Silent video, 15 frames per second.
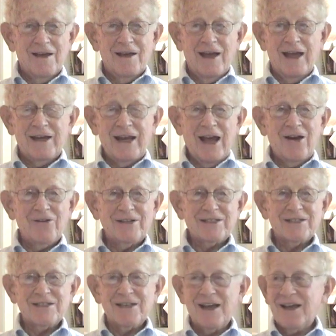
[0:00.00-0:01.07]
And now
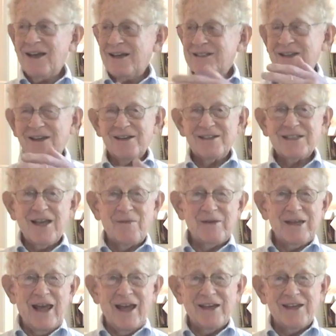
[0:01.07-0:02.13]
it's
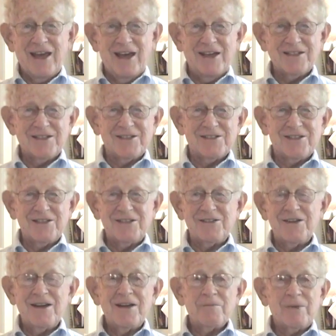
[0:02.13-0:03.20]
coming to Ancaster
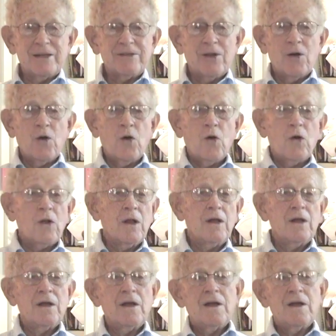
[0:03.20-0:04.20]
too. But the whole